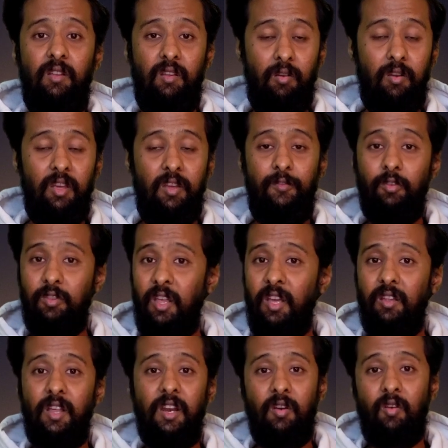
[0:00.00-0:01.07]
okay if you
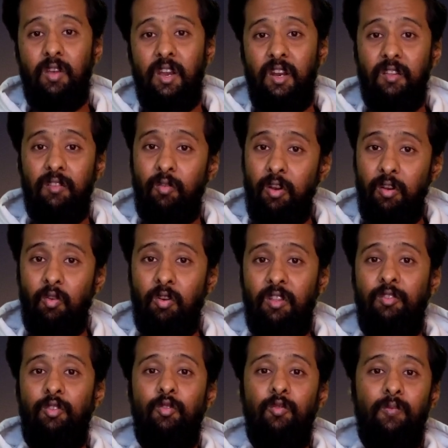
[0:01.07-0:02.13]
think that okay it is going to
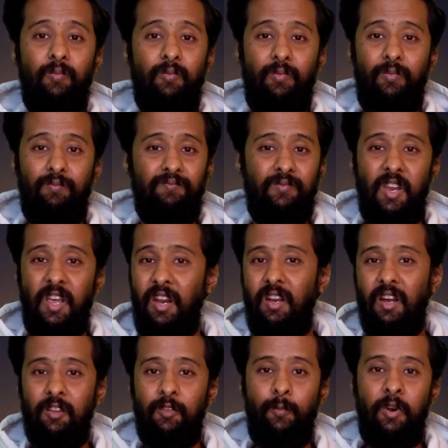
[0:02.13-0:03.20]
consume mm, eight
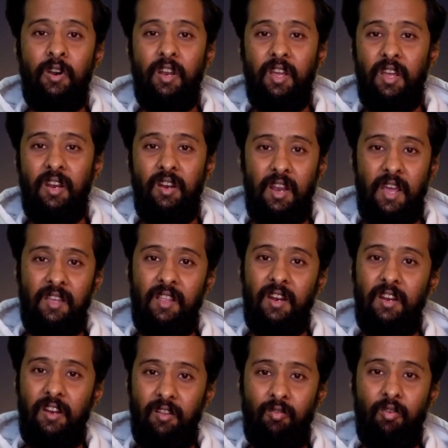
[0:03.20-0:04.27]
hours per day and like
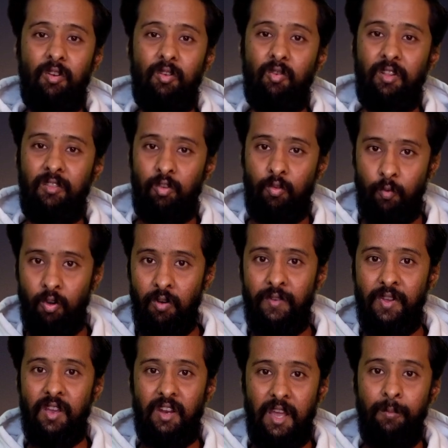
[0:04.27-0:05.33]
that it is going to consume whole
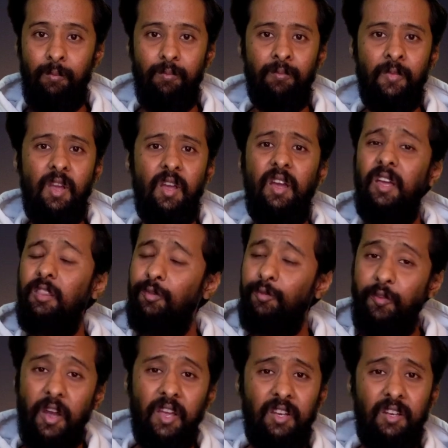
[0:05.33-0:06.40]
week time it's
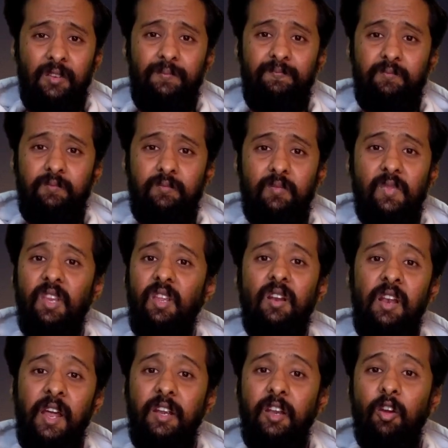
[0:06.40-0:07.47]
fine
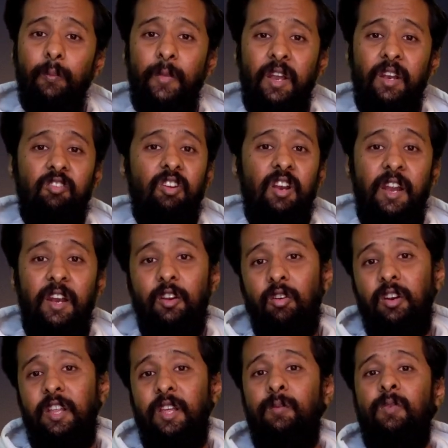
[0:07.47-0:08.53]
let your manager let your
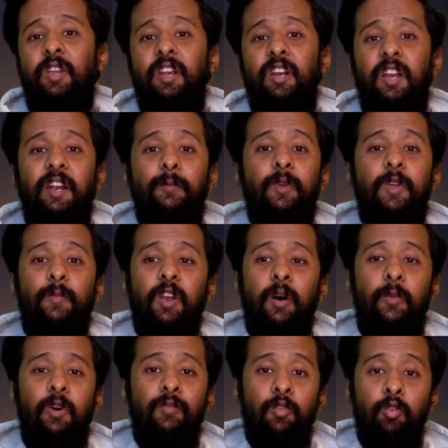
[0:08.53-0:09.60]
team lead let people
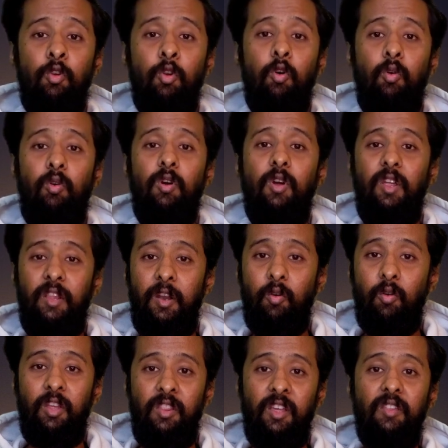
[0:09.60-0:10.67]
above you know that
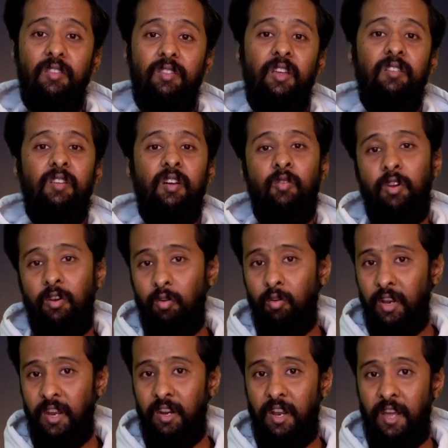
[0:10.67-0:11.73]
okay these things are going to
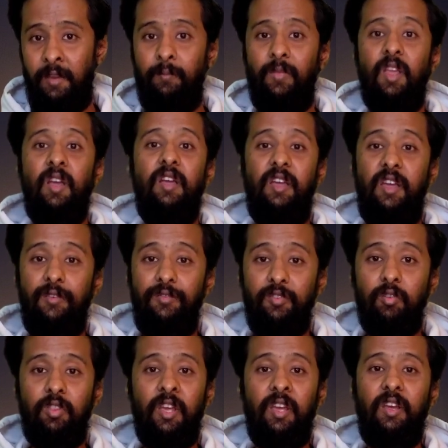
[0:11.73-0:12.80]
take time if
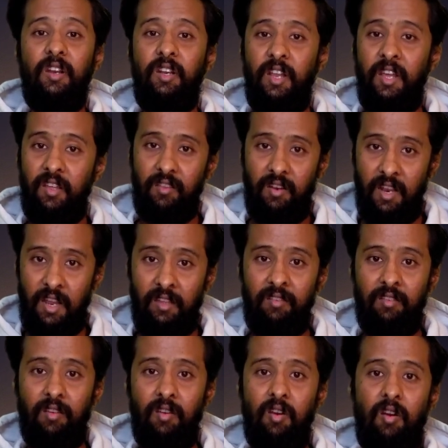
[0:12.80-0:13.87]
you think it takes
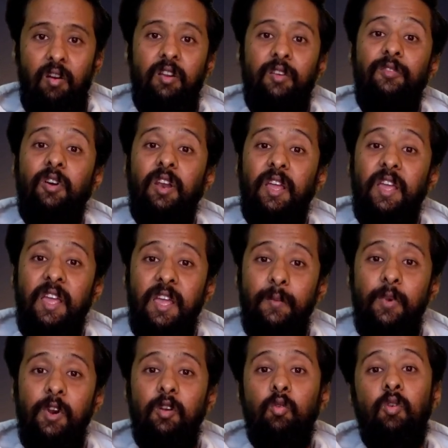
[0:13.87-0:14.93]
less or if you are
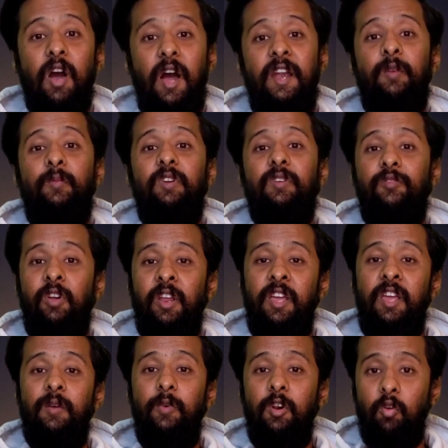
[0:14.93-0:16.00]
able to guide me if you are
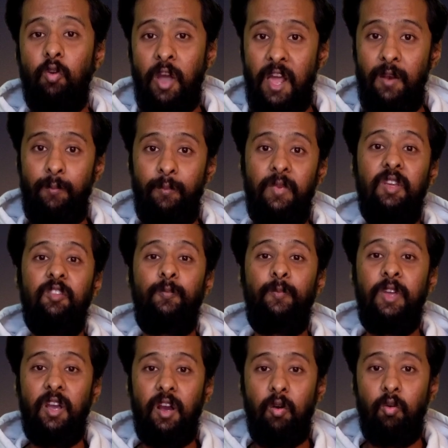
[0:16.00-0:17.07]
able to help me
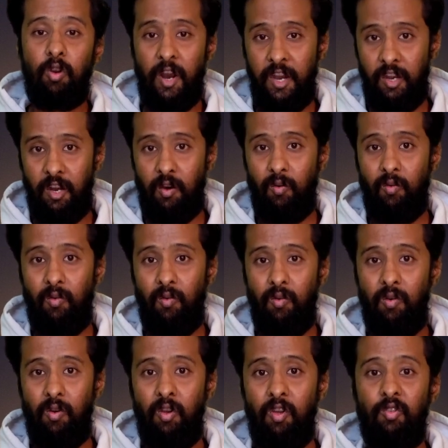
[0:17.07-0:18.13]
speak out right now
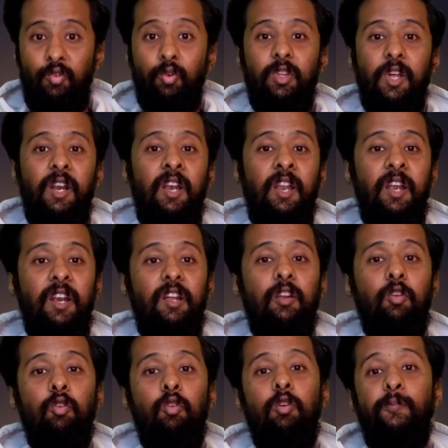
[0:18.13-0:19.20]
so that later
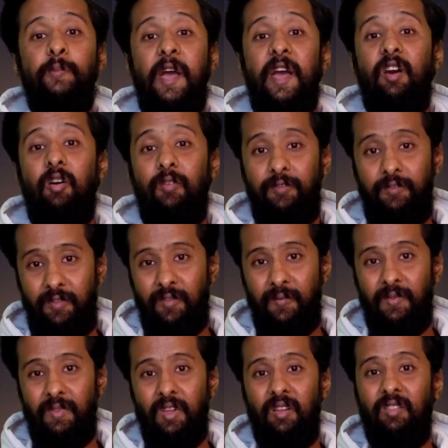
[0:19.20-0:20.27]
you don't back off
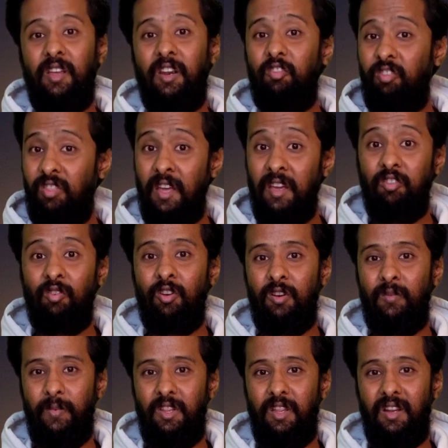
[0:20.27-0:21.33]
that thing
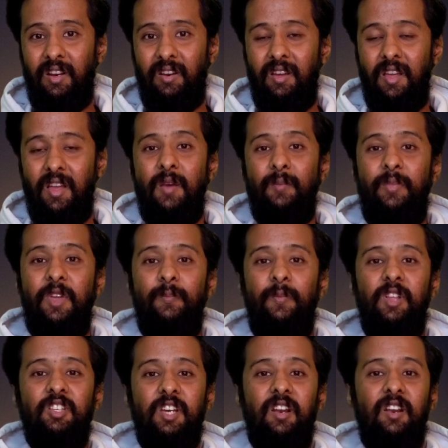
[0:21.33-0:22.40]
shouldn't be there
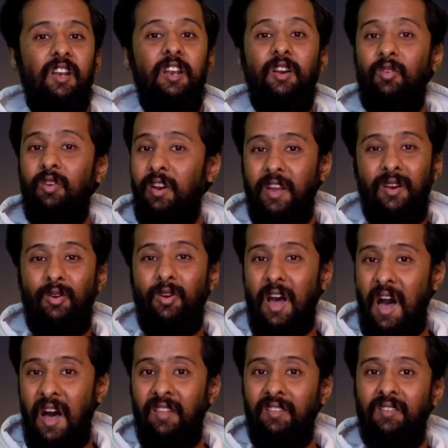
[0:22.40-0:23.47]
people generally don't they don't
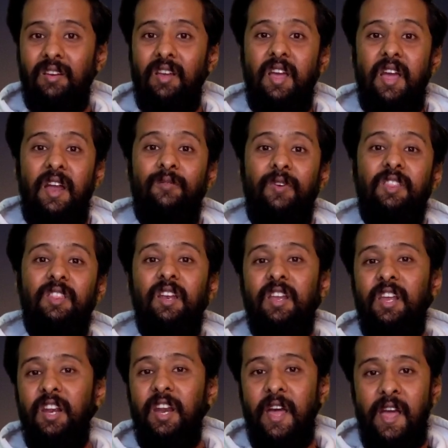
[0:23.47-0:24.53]
ask and when they
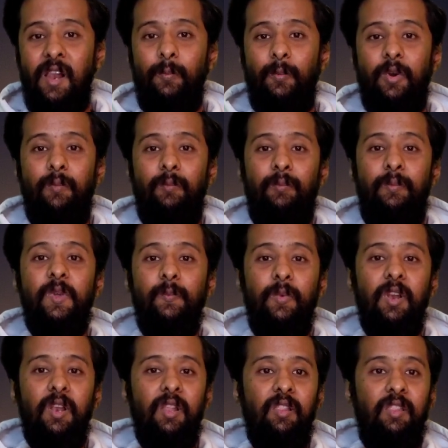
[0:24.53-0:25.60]
need help
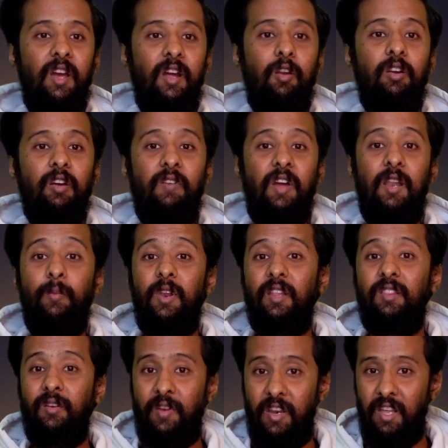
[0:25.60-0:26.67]
people they are not available
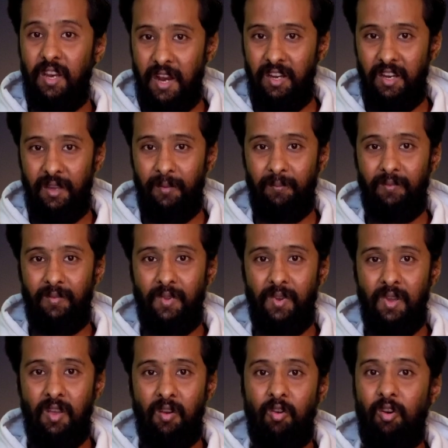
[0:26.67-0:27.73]
at the very right time
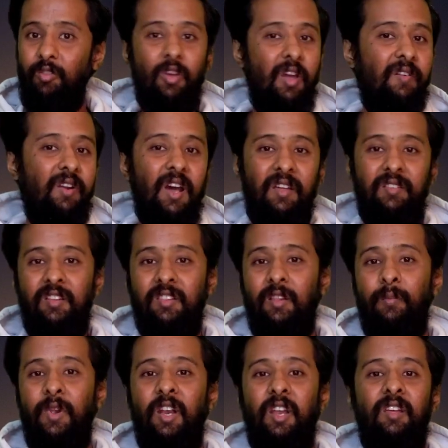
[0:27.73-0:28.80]
because you haven't asked in the
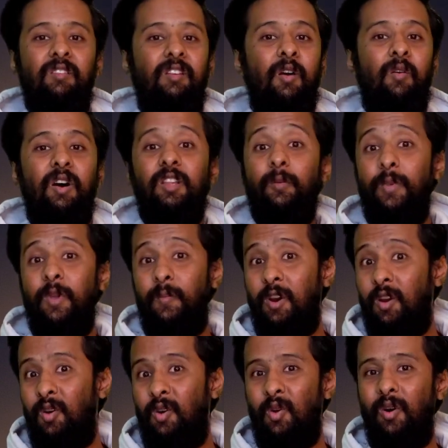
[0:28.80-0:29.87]
meetings now other people
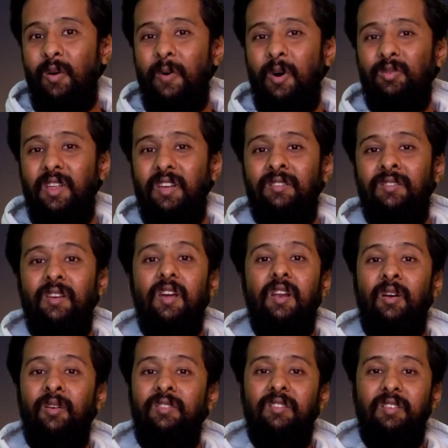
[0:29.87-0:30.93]
don't know about this
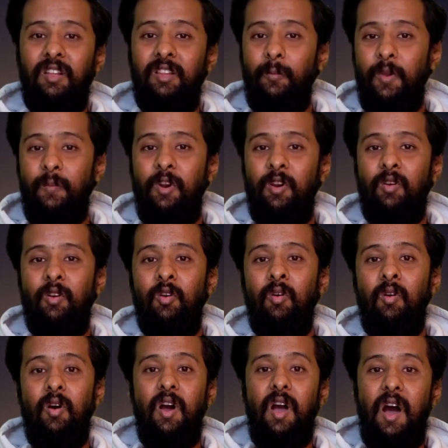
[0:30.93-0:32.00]
now since other people don't
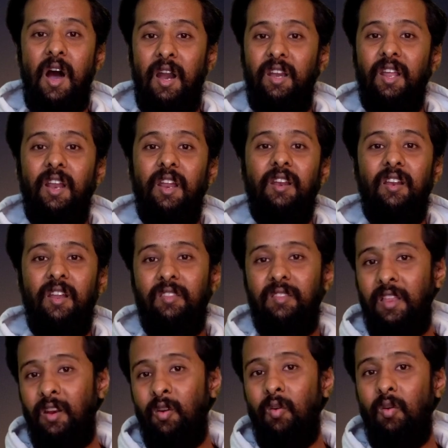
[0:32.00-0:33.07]
know until and unless
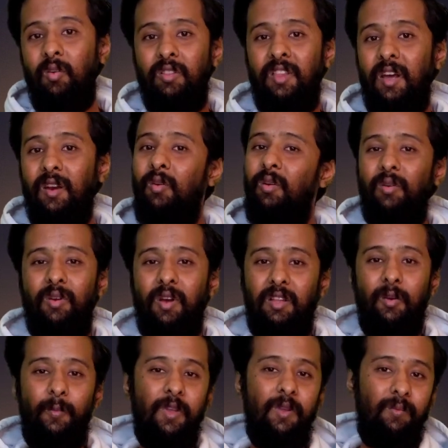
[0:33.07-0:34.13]
they know they are going
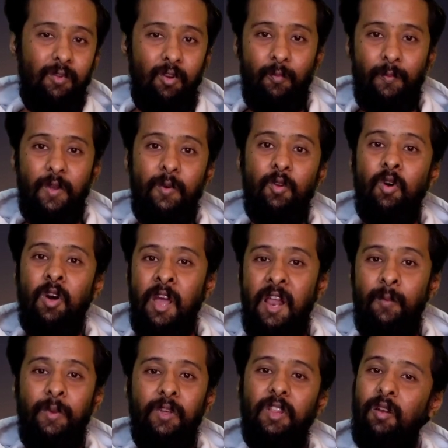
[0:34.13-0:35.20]
other people you know people who are
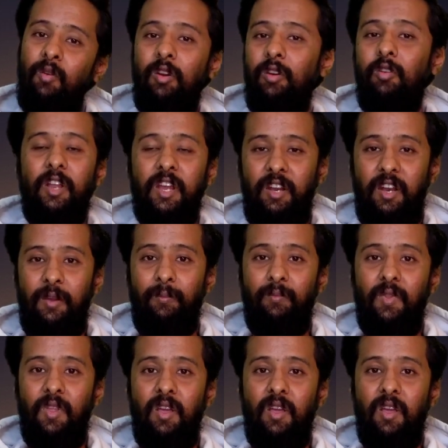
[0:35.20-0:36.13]
helping they are going to take time